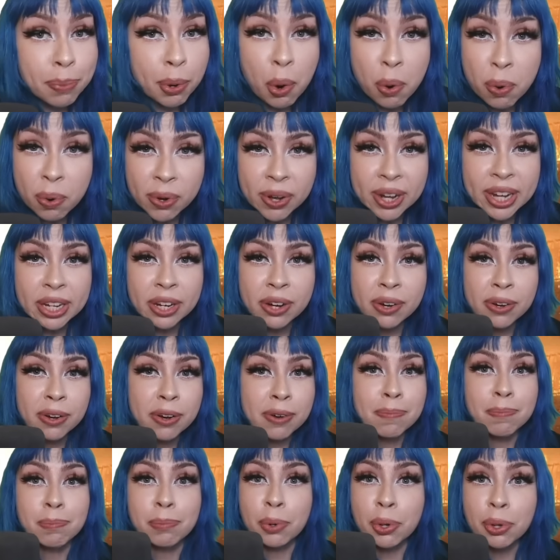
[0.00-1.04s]
pouring
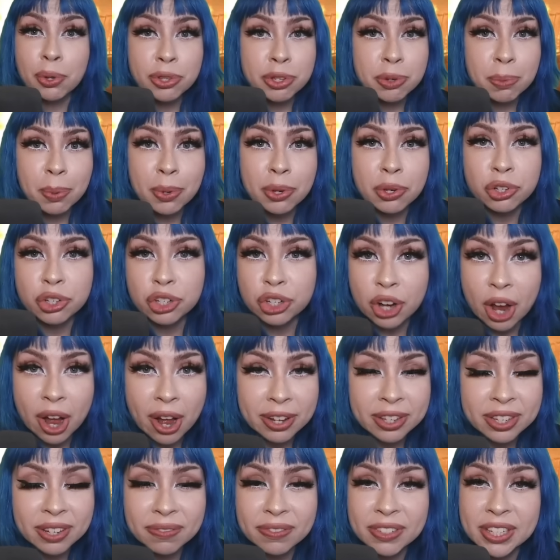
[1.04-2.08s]
her multiple
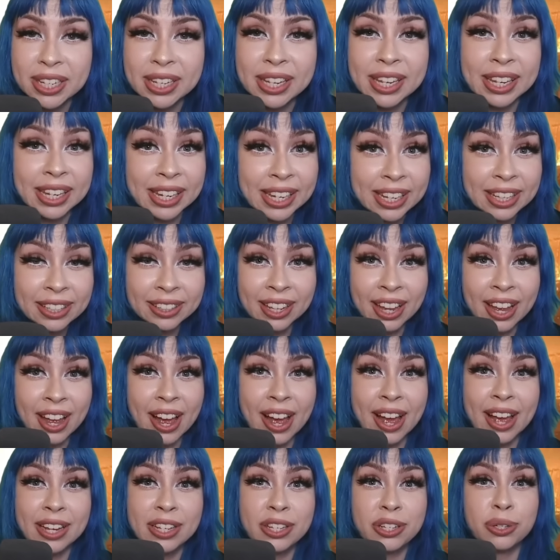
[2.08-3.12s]
shots of tequila